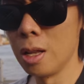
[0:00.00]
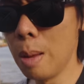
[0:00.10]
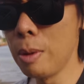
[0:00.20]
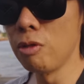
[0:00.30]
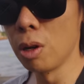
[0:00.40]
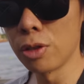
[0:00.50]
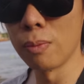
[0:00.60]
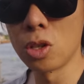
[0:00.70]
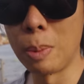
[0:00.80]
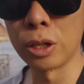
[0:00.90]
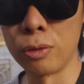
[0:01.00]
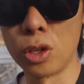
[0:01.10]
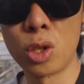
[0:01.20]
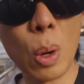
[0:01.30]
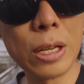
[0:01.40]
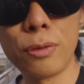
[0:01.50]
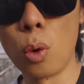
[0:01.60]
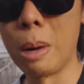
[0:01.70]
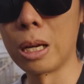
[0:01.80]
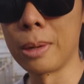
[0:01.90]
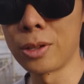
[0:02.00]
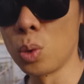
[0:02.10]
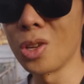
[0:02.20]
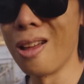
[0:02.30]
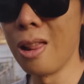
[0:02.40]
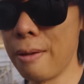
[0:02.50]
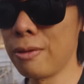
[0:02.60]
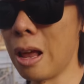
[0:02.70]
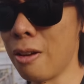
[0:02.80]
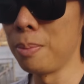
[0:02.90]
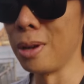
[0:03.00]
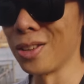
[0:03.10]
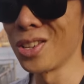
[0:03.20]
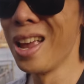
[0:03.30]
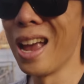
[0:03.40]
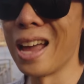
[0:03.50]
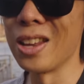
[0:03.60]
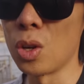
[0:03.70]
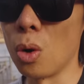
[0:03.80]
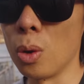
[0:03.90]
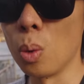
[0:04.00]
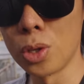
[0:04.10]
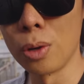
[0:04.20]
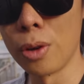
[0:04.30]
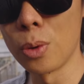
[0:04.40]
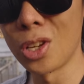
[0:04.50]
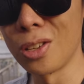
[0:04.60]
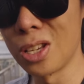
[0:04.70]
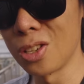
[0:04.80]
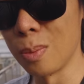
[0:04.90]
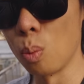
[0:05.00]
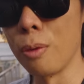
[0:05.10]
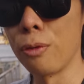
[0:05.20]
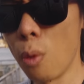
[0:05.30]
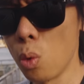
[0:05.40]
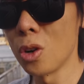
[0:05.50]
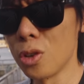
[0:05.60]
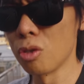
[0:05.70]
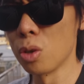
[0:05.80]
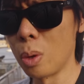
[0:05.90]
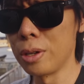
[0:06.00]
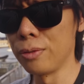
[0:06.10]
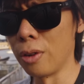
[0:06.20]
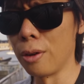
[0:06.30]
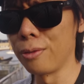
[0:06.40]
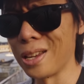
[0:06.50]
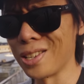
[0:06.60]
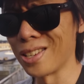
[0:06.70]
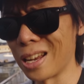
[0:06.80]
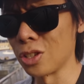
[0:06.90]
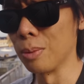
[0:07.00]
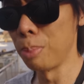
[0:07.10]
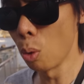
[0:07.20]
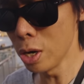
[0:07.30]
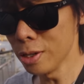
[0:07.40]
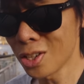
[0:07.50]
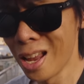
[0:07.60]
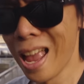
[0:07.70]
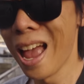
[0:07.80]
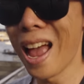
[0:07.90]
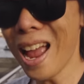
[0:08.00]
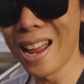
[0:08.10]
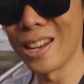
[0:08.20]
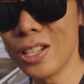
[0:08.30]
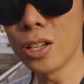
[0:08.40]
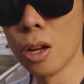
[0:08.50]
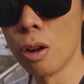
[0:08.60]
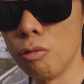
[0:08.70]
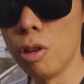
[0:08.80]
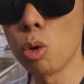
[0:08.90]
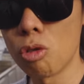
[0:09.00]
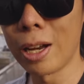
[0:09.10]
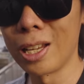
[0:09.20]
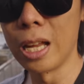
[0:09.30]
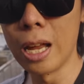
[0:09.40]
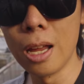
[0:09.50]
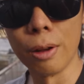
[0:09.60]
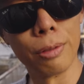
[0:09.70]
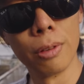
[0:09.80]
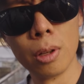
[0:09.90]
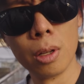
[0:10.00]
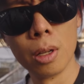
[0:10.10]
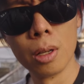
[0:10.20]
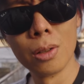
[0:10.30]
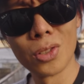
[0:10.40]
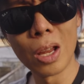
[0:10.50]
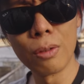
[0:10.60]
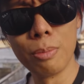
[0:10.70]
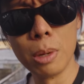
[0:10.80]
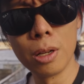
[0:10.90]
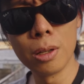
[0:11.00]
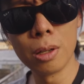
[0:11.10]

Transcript: Let me reel off some specs first. 24 megapixels, 11 FPS, and it's got an auto-focusing system with 425 face detection points and real tracking AF. Sound familiar?